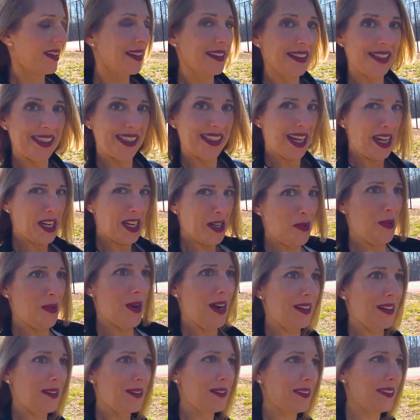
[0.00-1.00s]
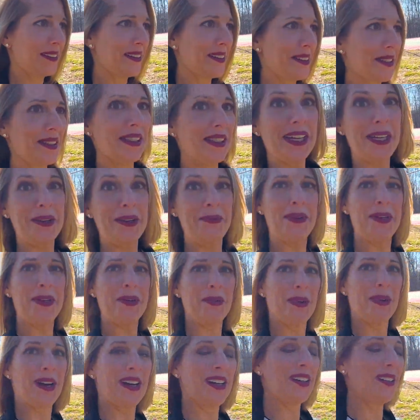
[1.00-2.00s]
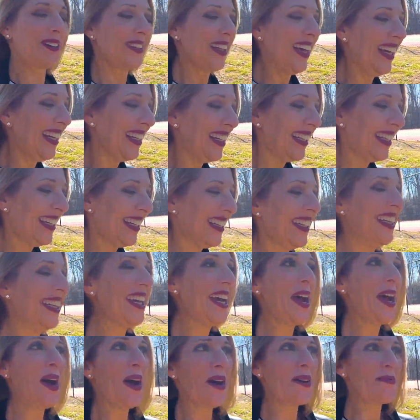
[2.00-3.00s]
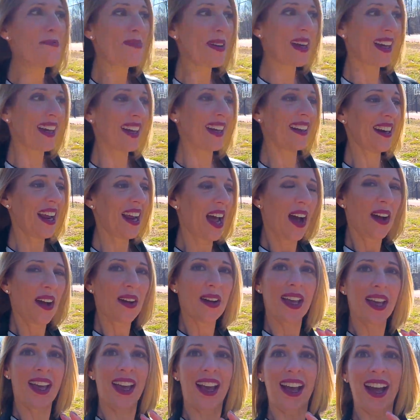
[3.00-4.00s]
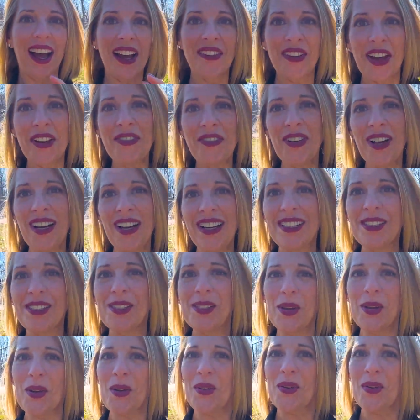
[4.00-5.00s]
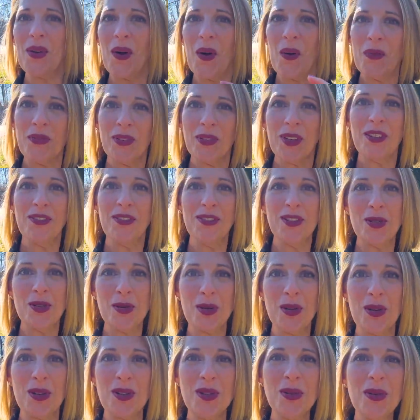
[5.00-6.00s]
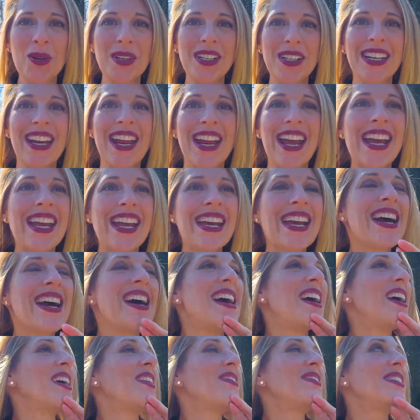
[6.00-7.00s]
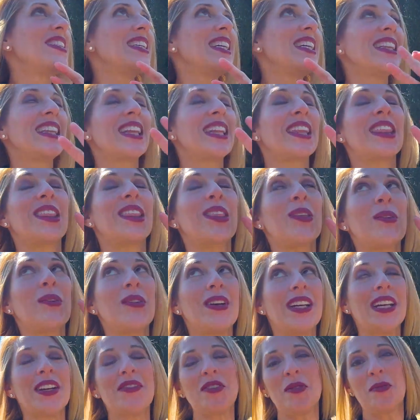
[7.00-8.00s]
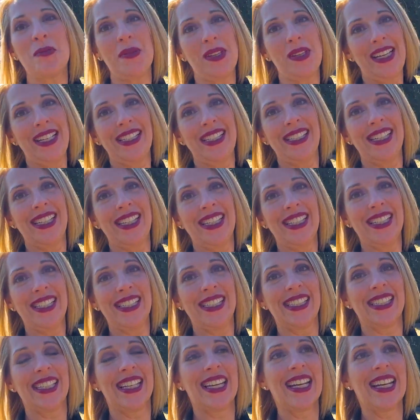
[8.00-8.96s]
it's taken a while. It's taken me a while, but I've had fun. So hopefully you've enjoyed our tour today of seeing the 3 different places